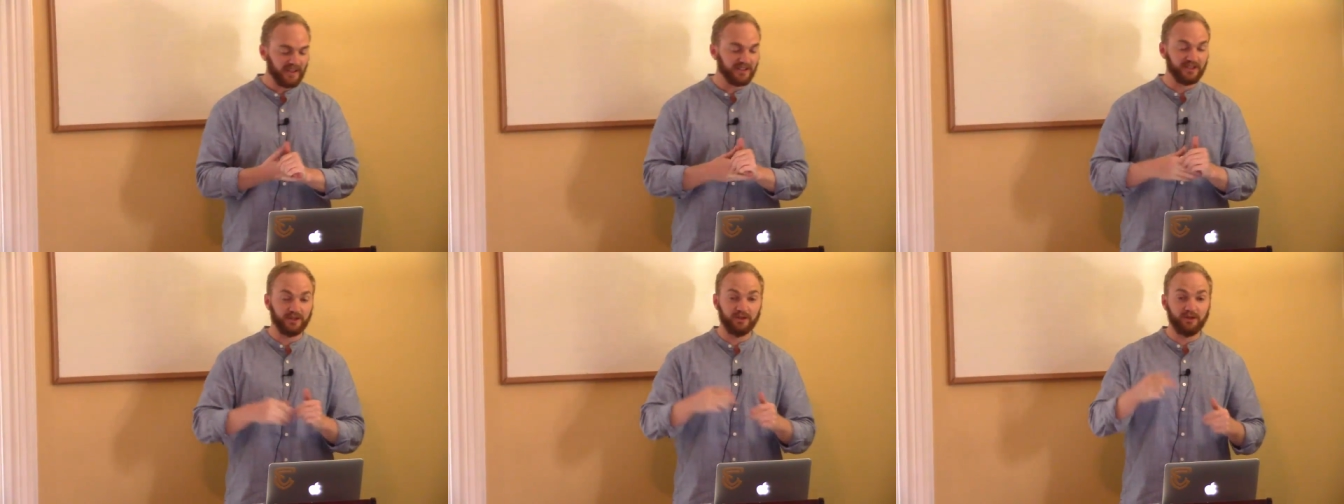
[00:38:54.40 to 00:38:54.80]

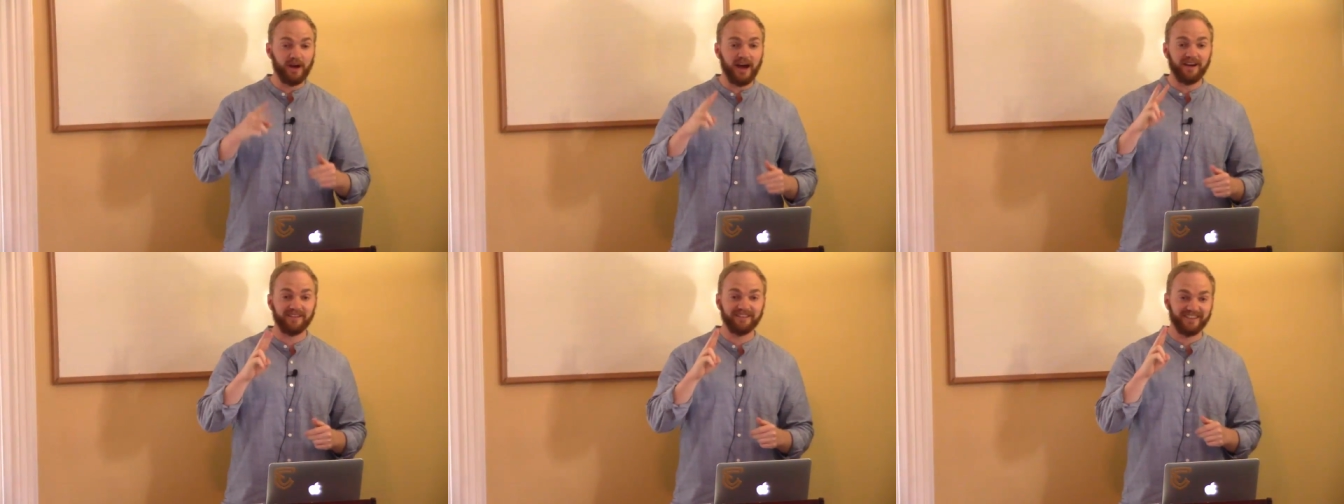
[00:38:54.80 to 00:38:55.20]
So you
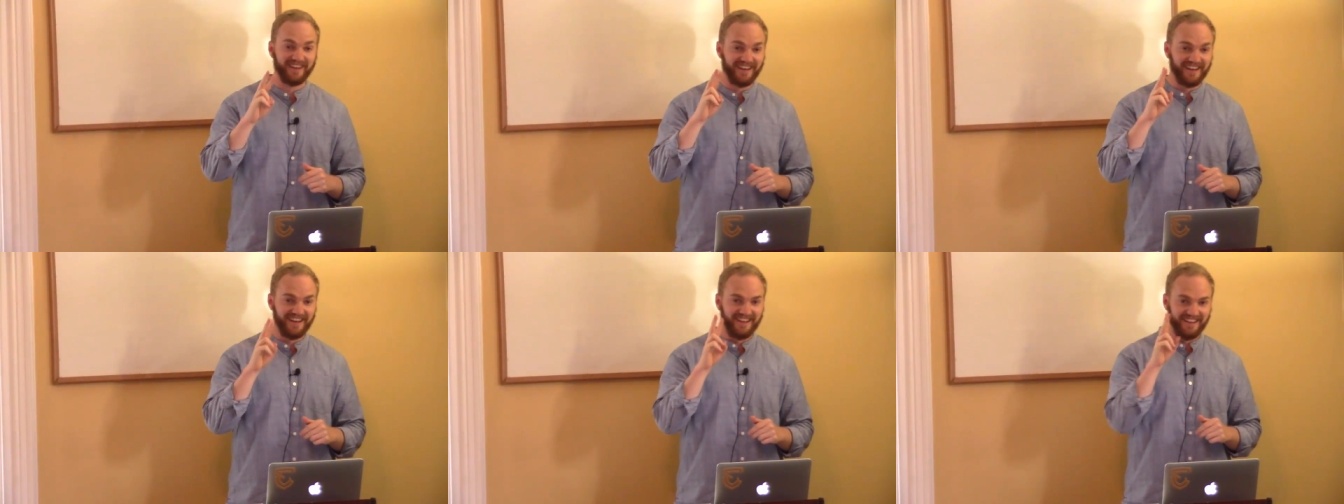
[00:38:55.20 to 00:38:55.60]
have
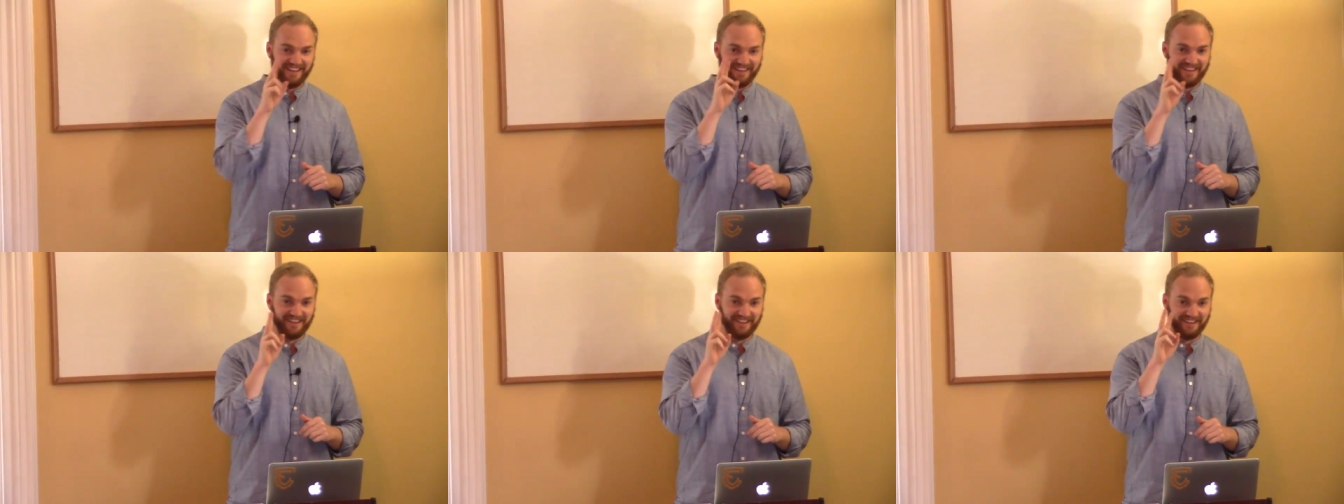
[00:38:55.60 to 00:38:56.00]

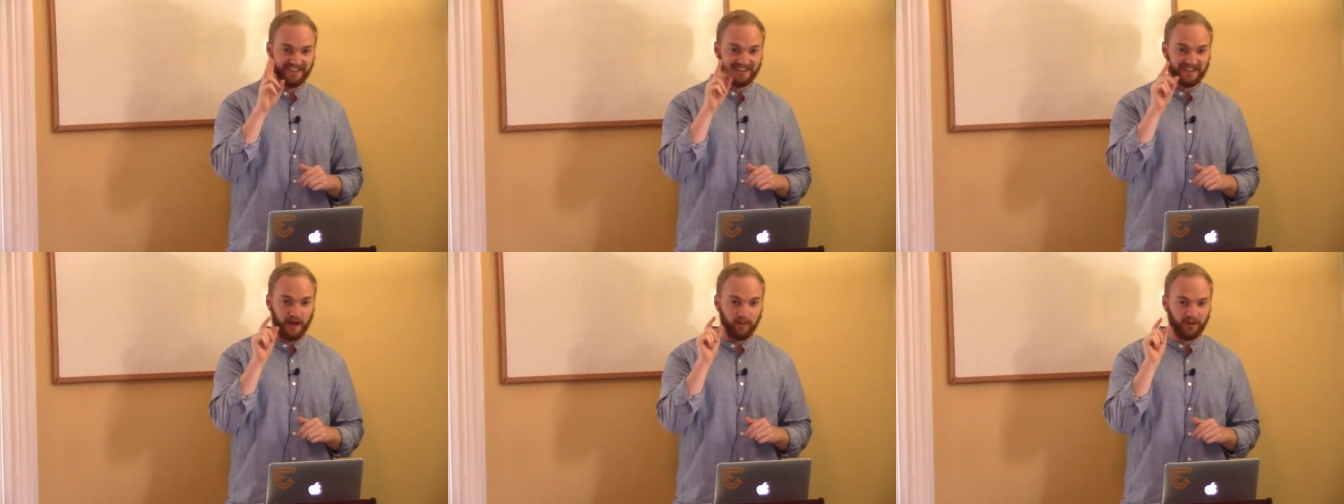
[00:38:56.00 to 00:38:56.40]
th-
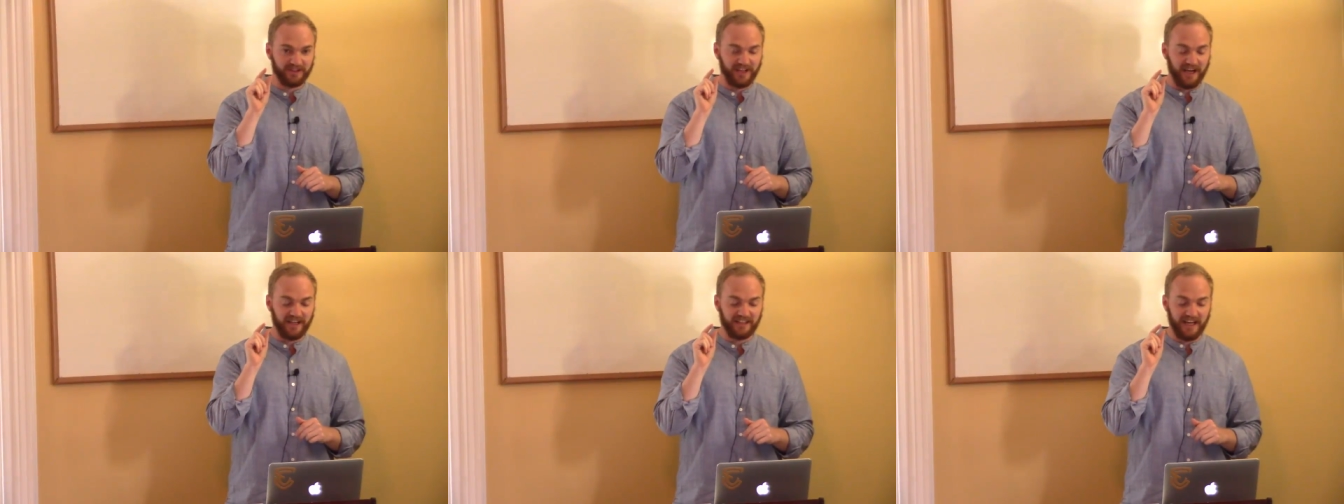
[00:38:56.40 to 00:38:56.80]
these
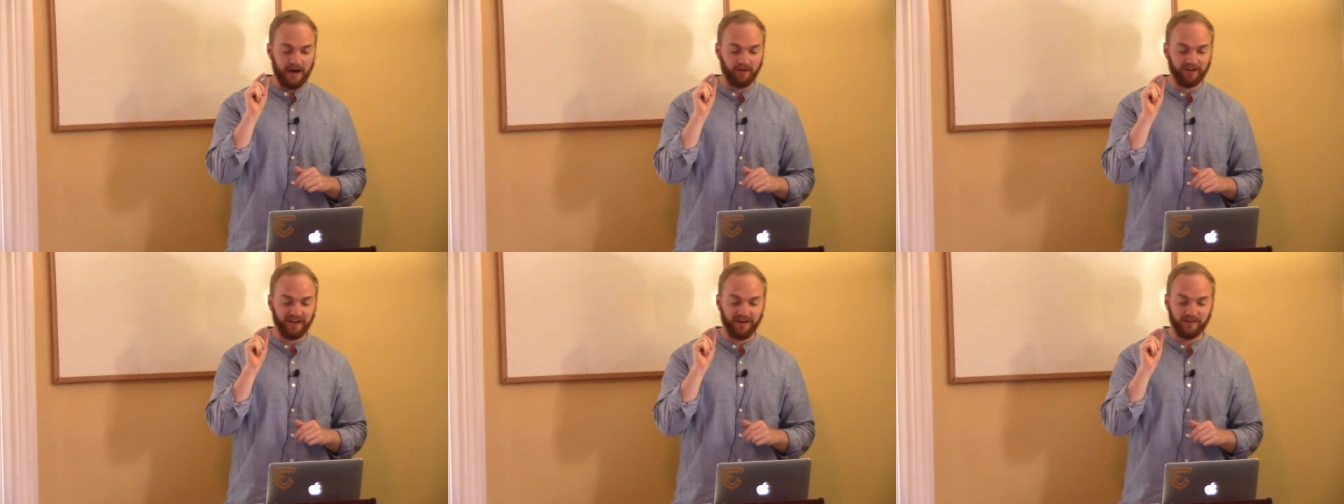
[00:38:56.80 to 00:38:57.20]
double-sided
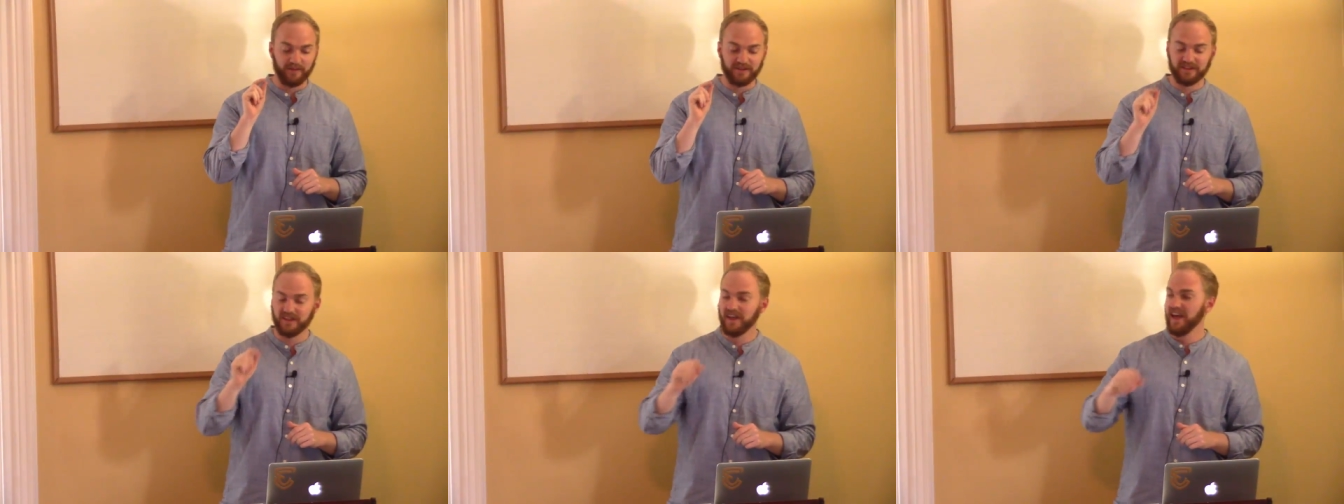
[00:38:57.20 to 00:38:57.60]

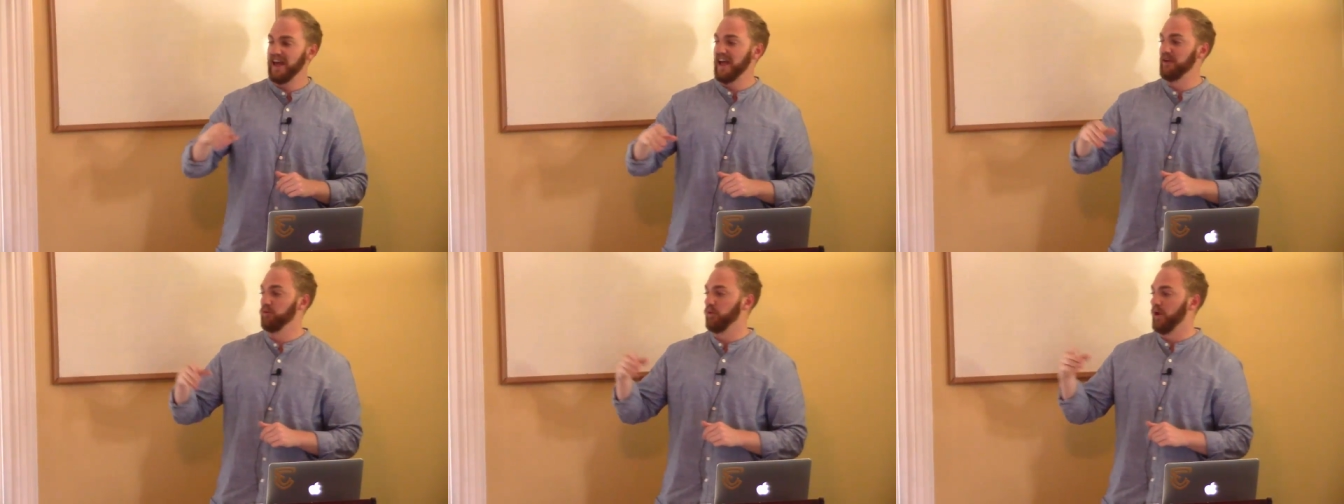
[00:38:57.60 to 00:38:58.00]
outcomes
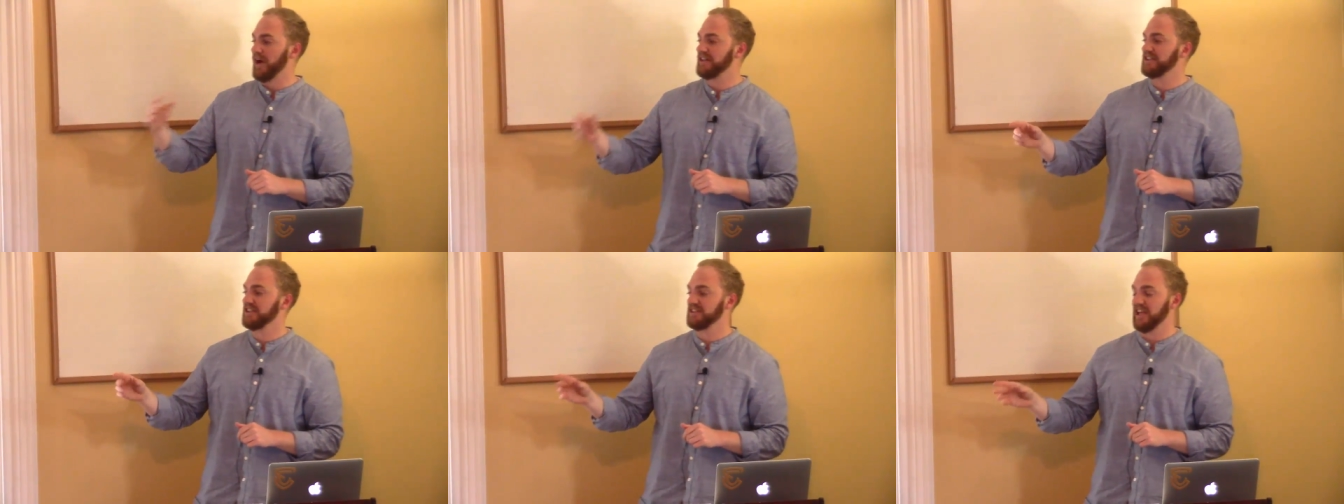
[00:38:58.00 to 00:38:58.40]
and
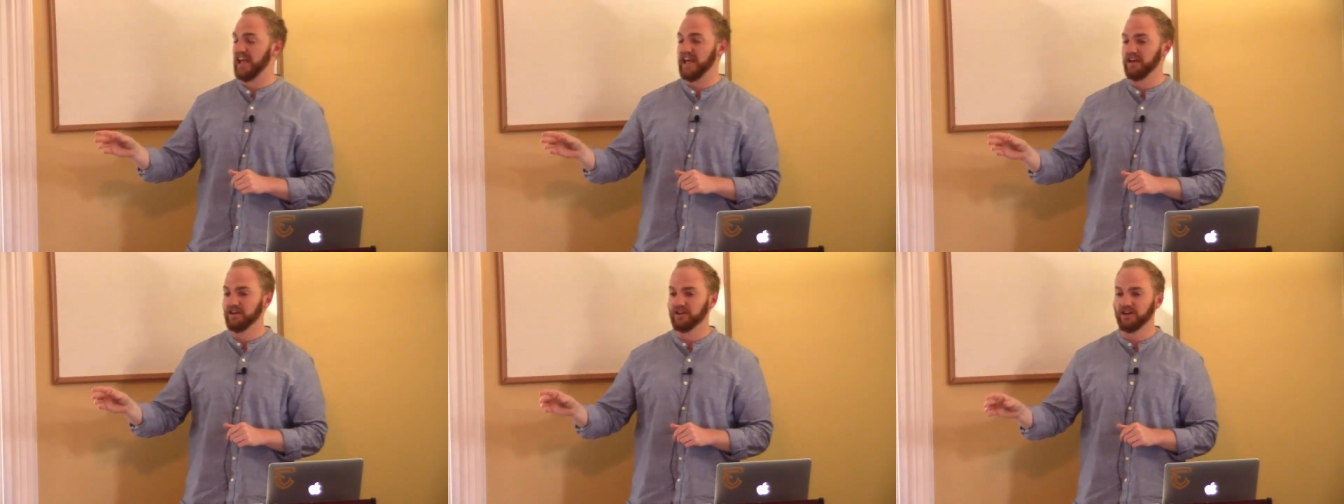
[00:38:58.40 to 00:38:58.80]
righteous
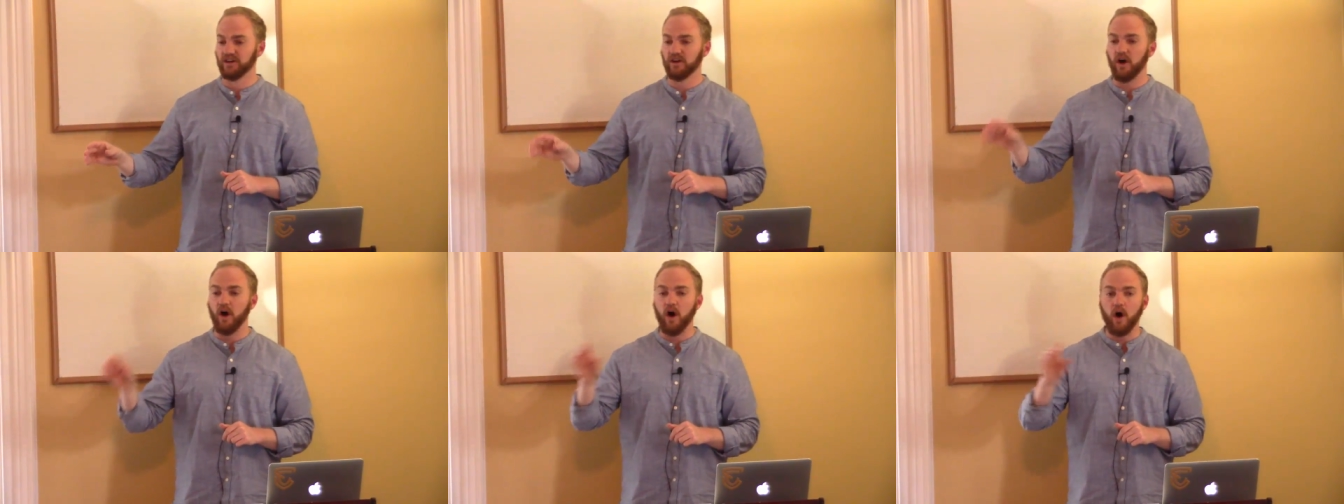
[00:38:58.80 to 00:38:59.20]

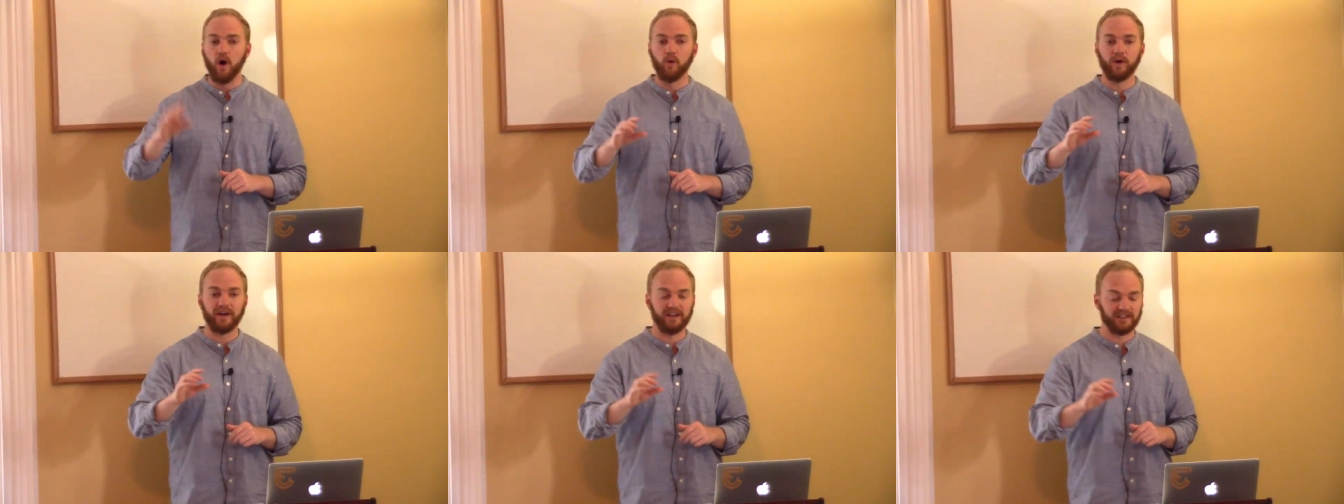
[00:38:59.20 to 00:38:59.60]
anger
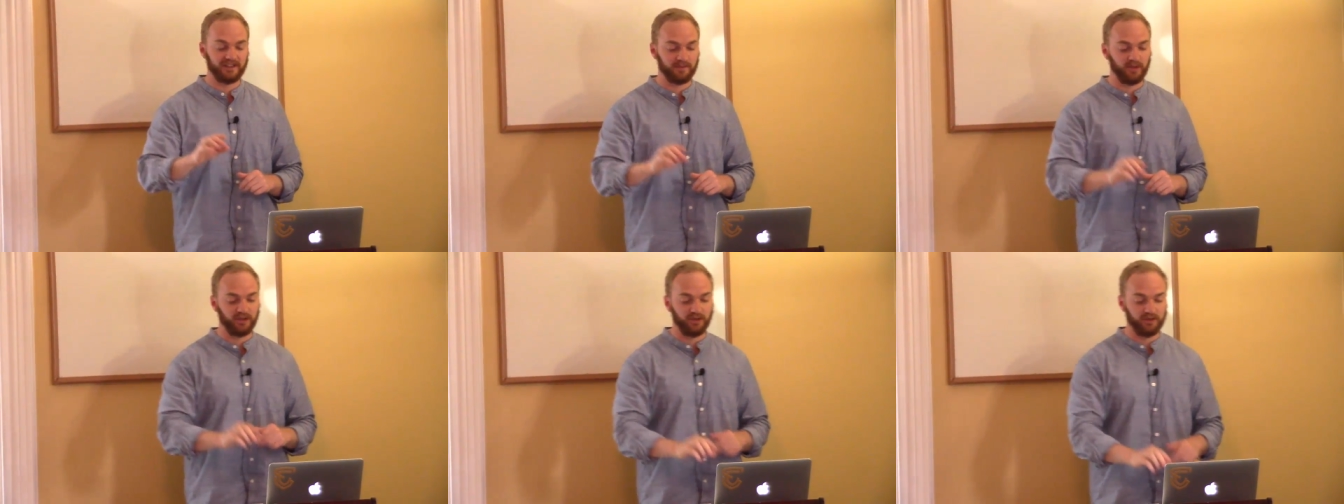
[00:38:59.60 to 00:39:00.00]
always
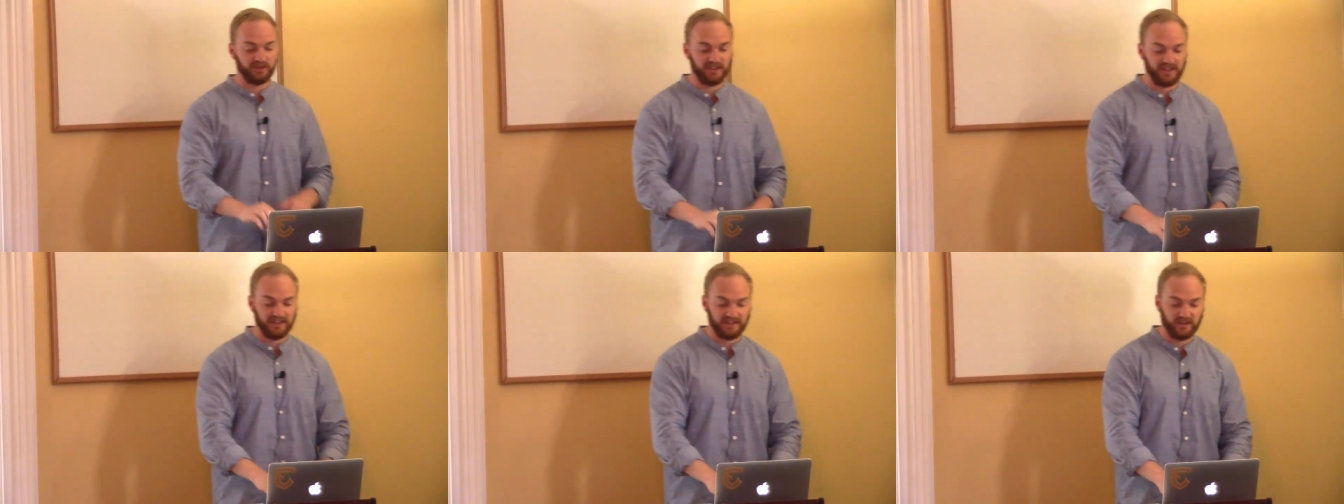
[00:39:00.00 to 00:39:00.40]

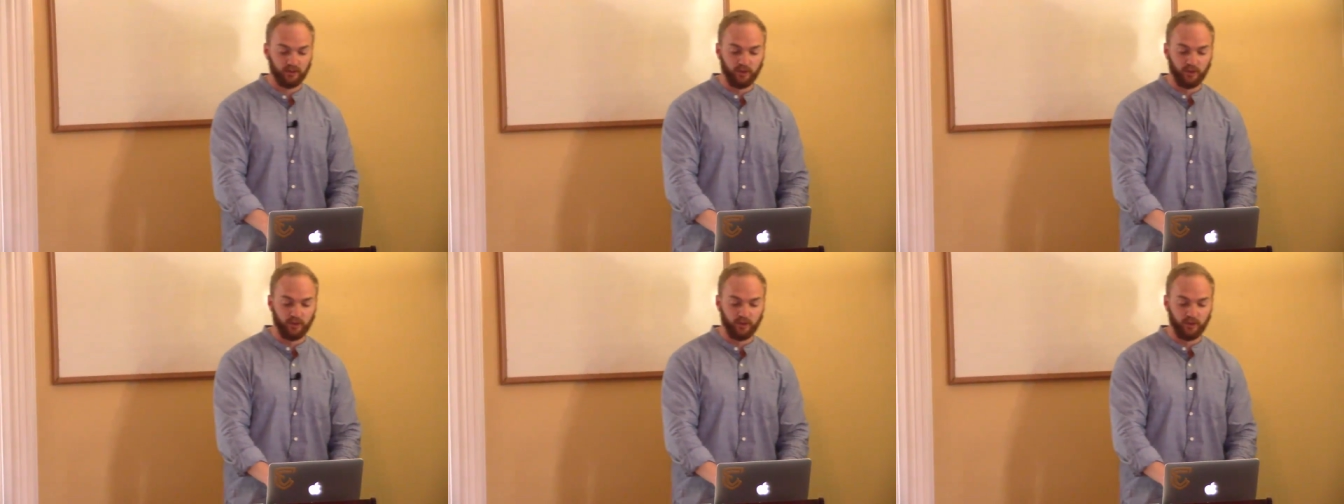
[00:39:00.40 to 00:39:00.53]
produces